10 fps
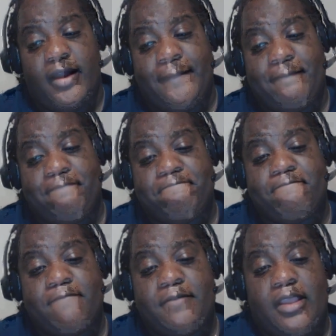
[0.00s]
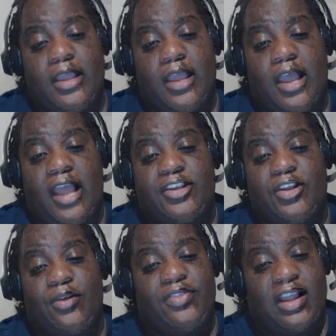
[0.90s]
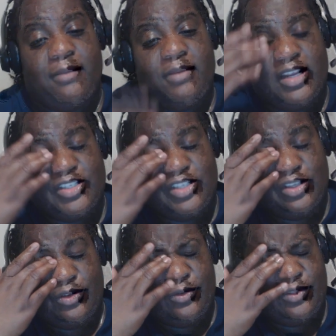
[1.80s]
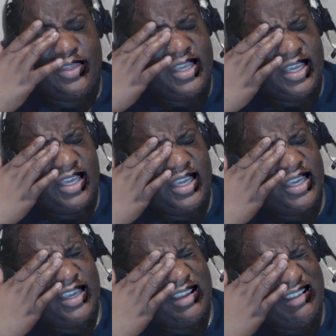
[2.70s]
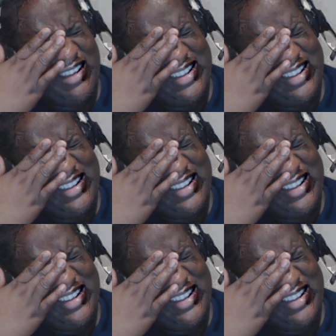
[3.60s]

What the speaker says: Um, I don't think I'm gonna do the